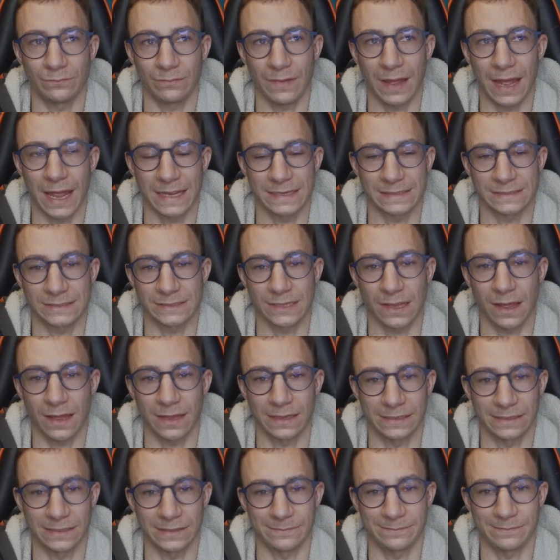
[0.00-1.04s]
I saw
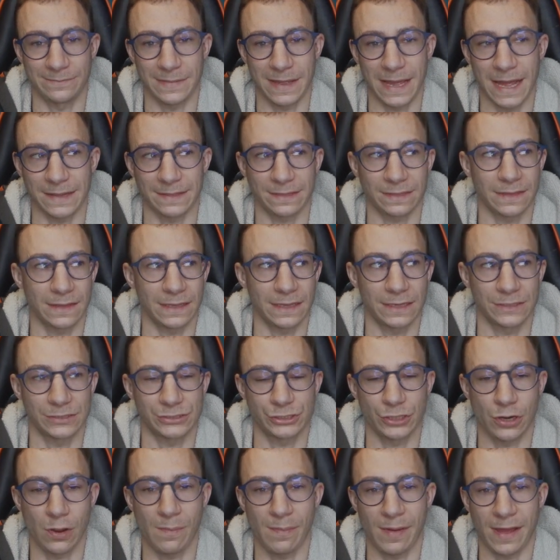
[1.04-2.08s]
him at the
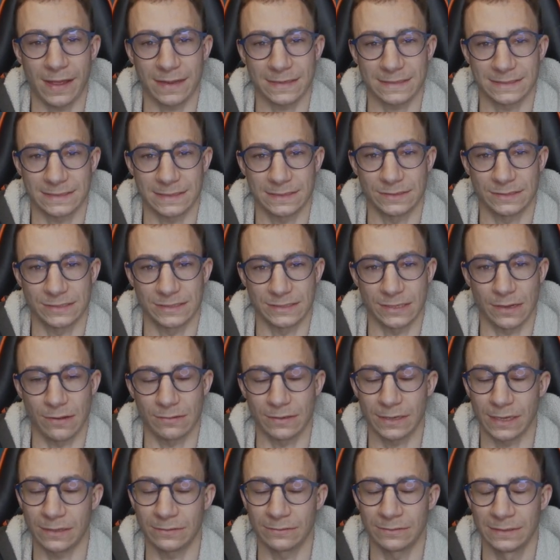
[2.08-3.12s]
Showbox in
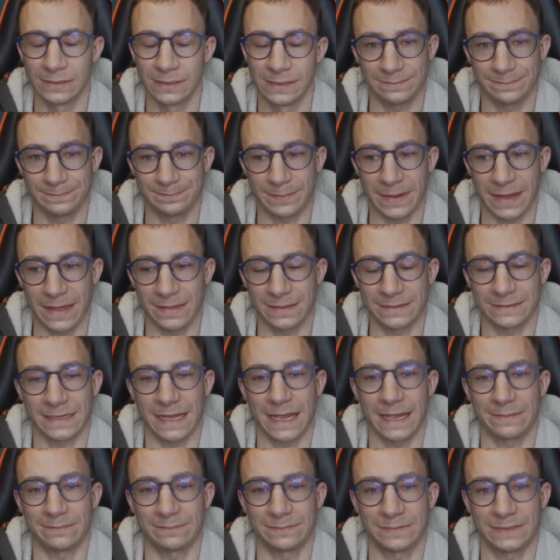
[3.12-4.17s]
Sodo. By the
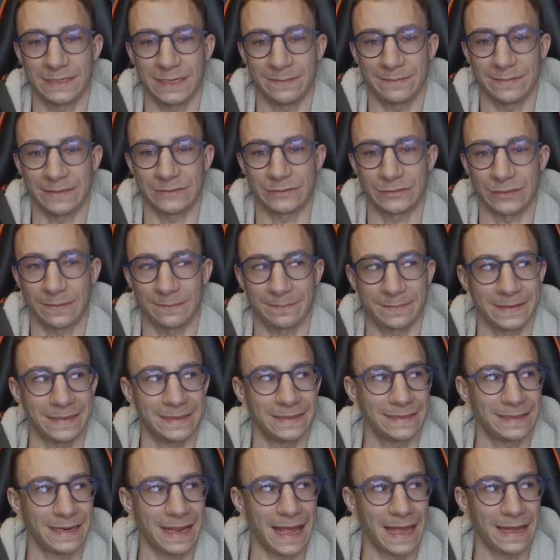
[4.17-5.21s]
time Timmy Trumpet
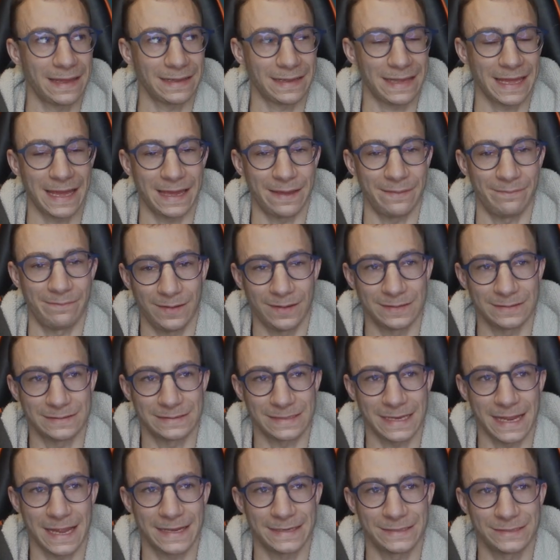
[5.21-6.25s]
came on
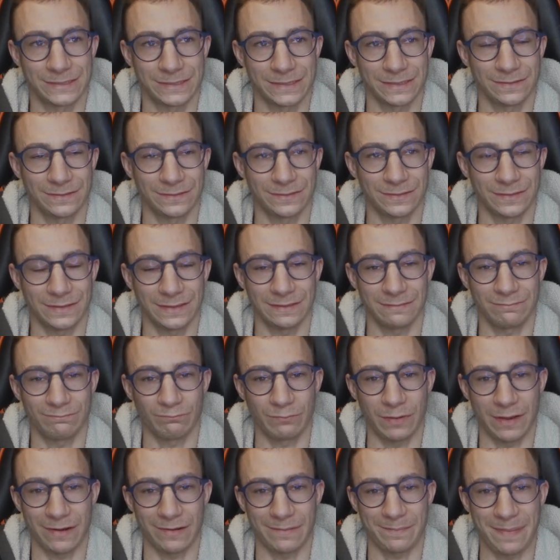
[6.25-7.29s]
stage,
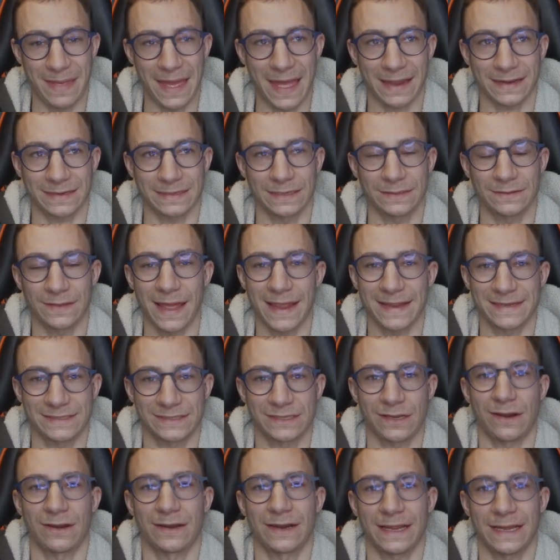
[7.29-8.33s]
we were packed in like
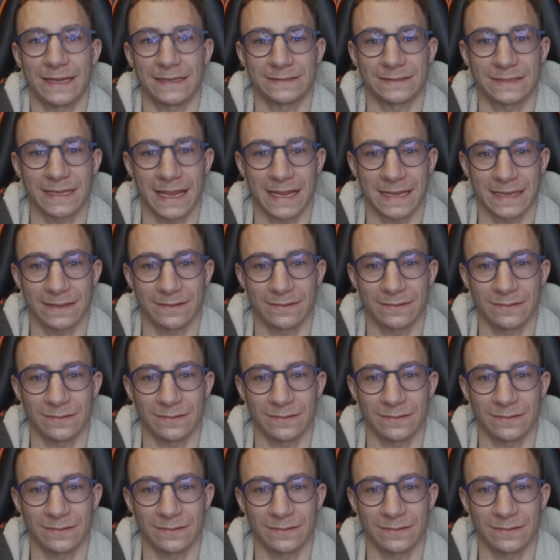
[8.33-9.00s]
sardines. Like,